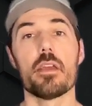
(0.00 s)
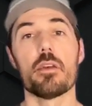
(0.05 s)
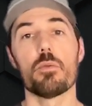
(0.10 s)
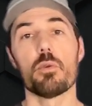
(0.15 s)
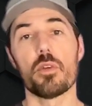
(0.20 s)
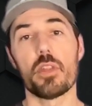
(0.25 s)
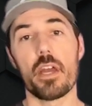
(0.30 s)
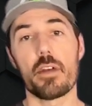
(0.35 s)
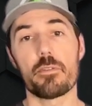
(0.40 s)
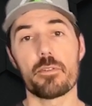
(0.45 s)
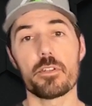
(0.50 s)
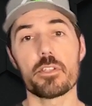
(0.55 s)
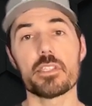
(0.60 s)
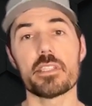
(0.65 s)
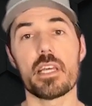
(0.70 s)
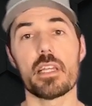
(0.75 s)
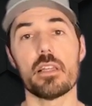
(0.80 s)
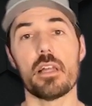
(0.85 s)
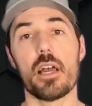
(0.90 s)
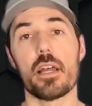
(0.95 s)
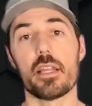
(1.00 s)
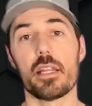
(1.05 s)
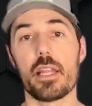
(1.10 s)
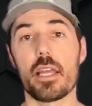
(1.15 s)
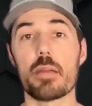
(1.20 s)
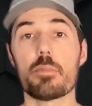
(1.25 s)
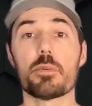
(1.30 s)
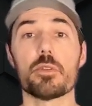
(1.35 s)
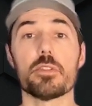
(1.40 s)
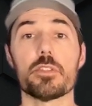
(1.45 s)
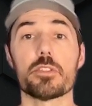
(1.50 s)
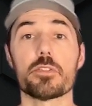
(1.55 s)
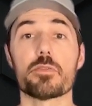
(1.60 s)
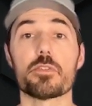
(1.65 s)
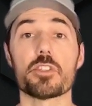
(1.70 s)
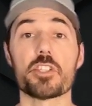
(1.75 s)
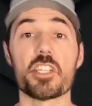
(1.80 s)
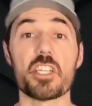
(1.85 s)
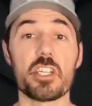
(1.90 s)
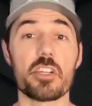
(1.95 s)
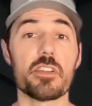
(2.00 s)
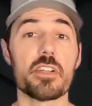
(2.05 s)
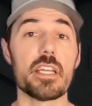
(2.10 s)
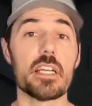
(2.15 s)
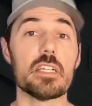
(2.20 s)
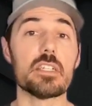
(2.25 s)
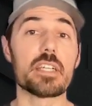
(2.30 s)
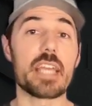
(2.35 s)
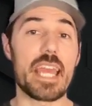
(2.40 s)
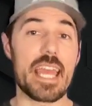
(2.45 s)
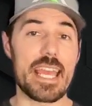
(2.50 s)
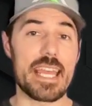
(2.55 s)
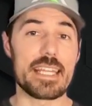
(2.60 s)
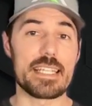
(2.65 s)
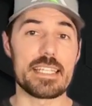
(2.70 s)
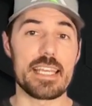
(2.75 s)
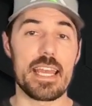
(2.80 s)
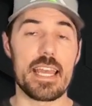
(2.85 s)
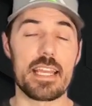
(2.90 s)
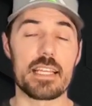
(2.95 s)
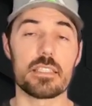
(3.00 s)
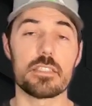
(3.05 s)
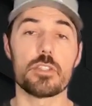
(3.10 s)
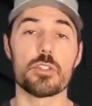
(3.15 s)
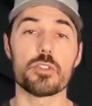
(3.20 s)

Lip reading: Well, that first deadline in April is for deer and elk A tags.